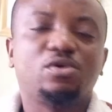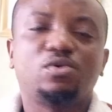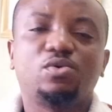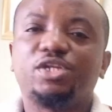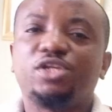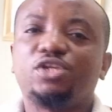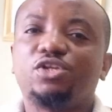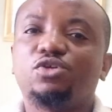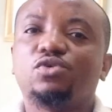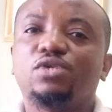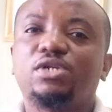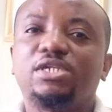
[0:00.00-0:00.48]

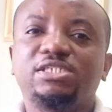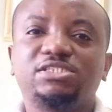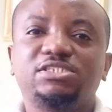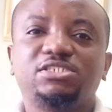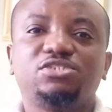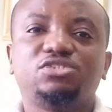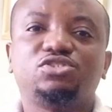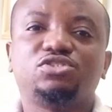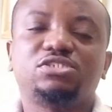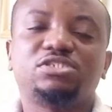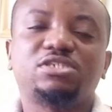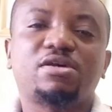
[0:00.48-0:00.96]
when you
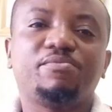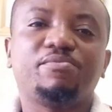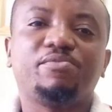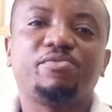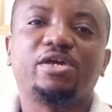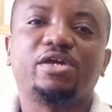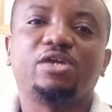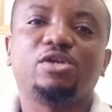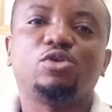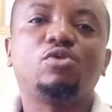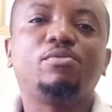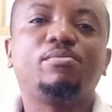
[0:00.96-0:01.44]
listen to
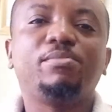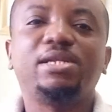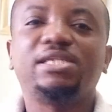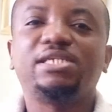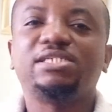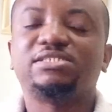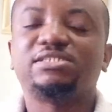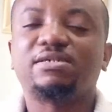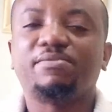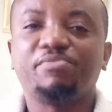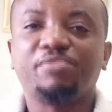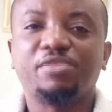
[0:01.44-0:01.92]
something, normally
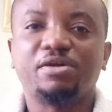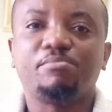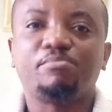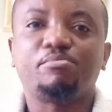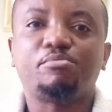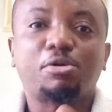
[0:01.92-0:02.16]
something